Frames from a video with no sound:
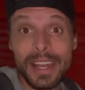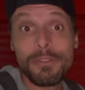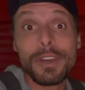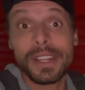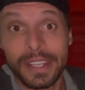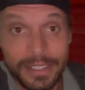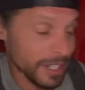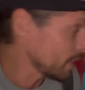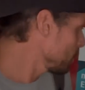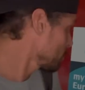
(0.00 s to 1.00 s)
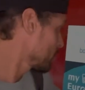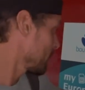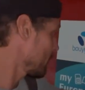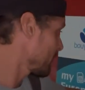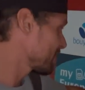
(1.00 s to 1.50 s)
everything is closed
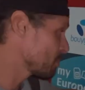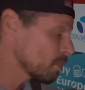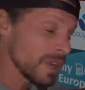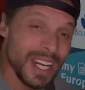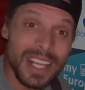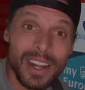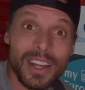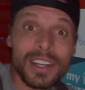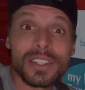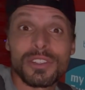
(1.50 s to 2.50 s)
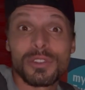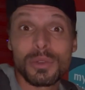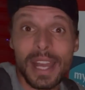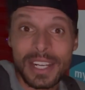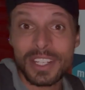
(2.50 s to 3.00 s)
and it's really hard
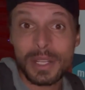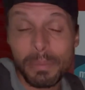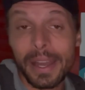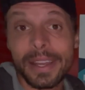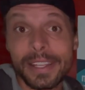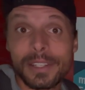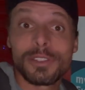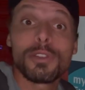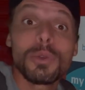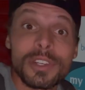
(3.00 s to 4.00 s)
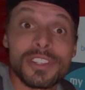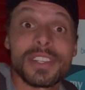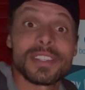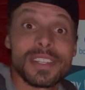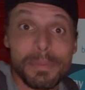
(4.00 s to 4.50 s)
to actually buy a
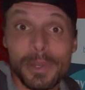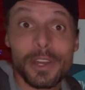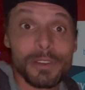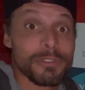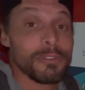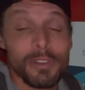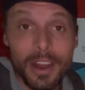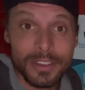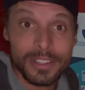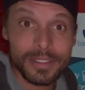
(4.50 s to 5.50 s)
tourist SIM card for France.